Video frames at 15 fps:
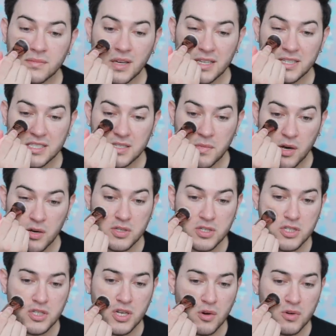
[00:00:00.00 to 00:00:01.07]
It smells
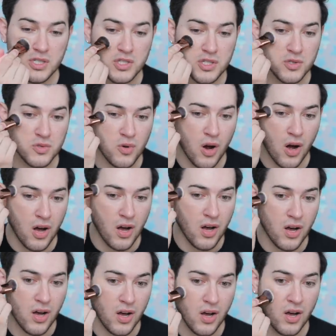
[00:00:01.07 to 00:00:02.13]
so
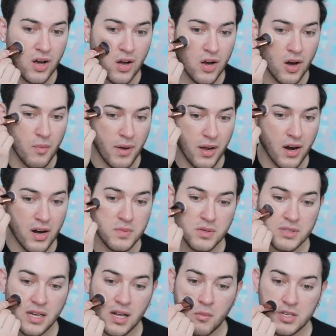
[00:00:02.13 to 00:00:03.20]
strong. Oh my god, it
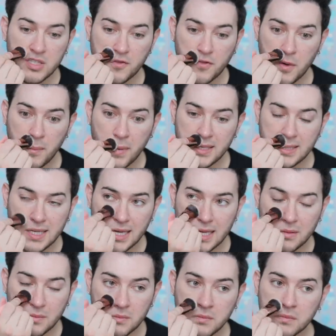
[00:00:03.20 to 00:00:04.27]
smells like almost
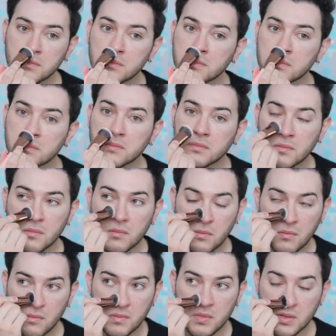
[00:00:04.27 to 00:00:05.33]
fermented.
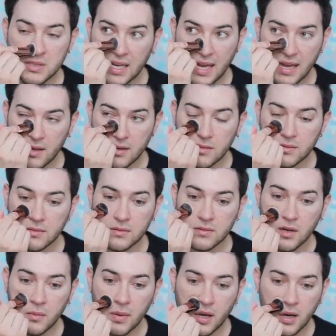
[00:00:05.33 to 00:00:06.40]
I was like,
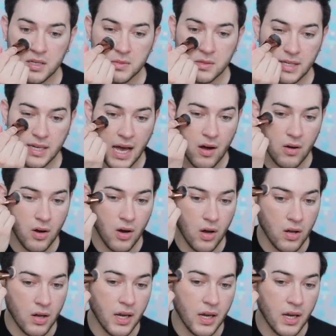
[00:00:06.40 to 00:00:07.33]
oh my god, it smells like alcohol,